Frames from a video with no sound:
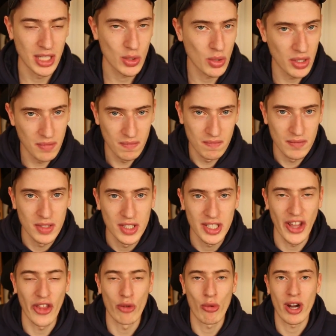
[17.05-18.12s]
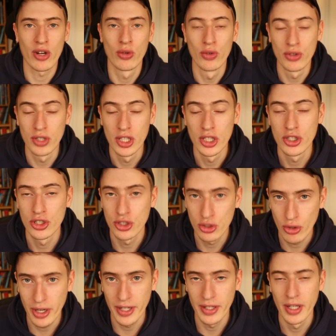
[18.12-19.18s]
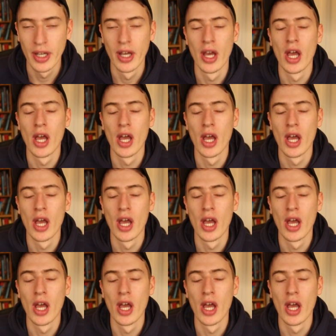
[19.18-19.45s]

I just want to set the record straight.